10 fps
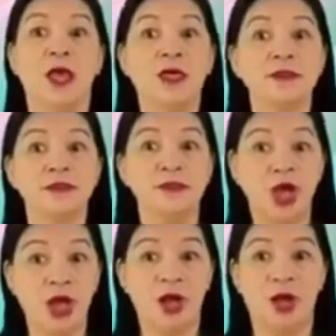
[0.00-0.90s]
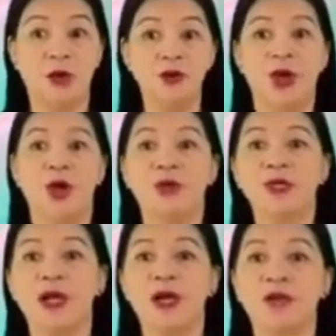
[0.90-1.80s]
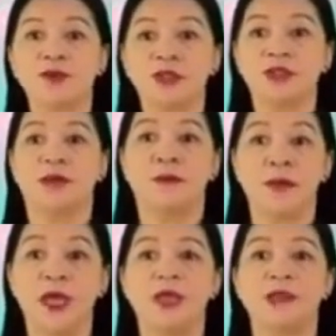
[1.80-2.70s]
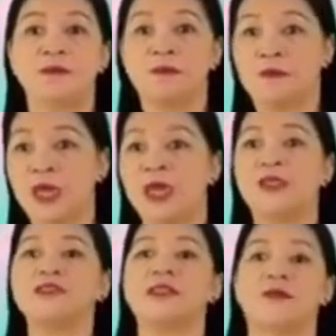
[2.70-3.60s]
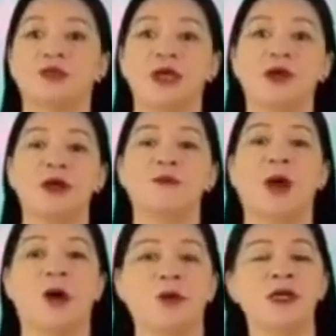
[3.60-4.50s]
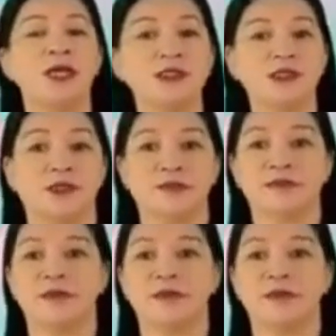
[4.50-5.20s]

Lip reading: And now, we come to the main subject of our lesson,